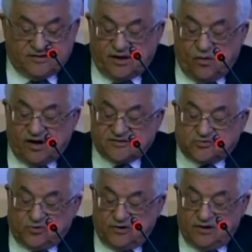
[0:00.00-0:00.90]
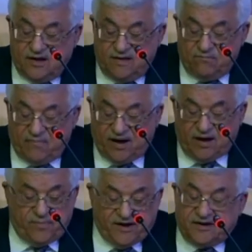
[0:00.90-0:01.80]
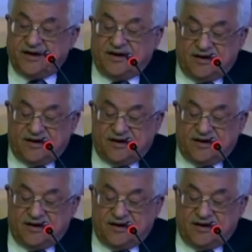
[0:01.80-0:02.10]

its surroundings in the West Bank